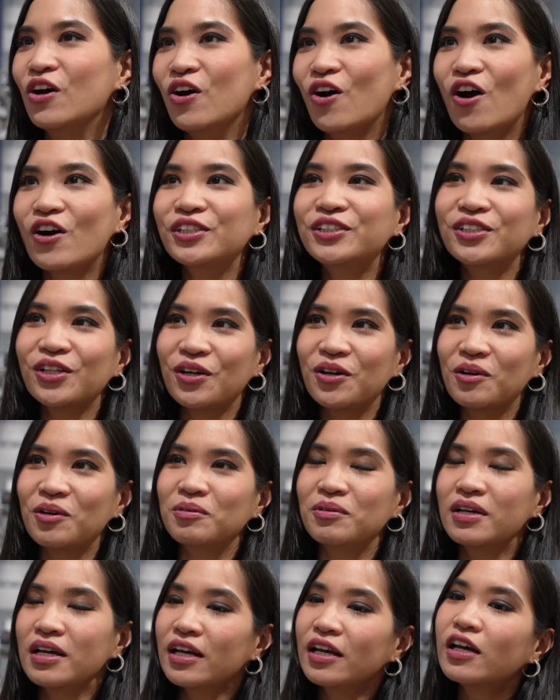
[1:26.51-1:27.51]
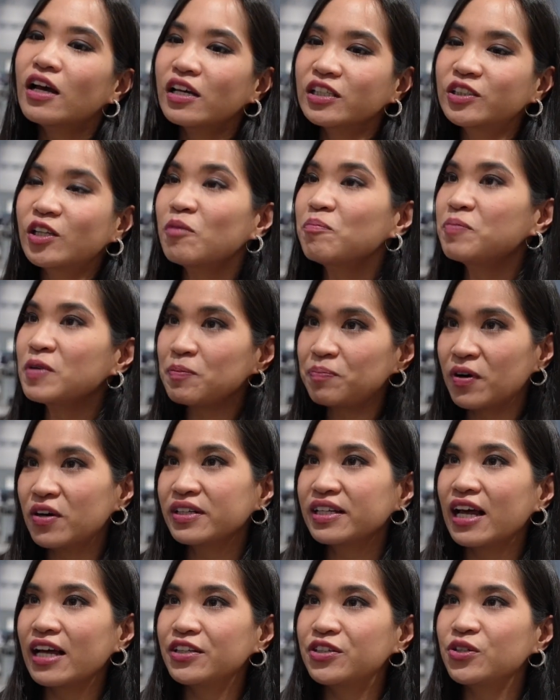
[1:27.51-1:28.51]
also some people
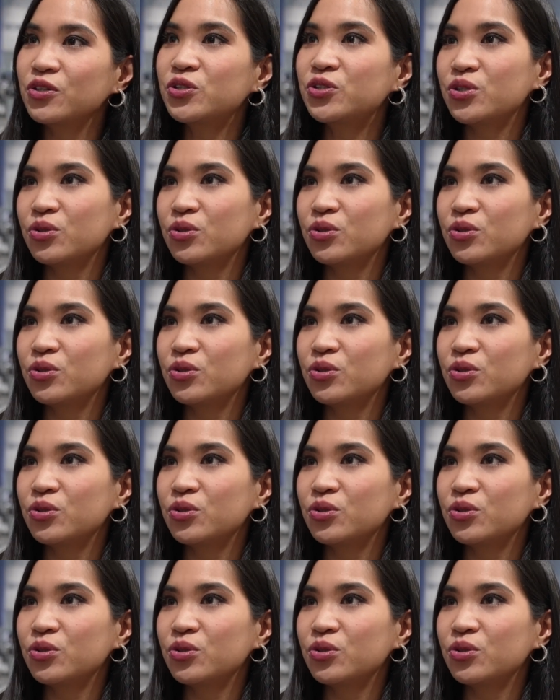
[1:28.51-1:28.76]
that used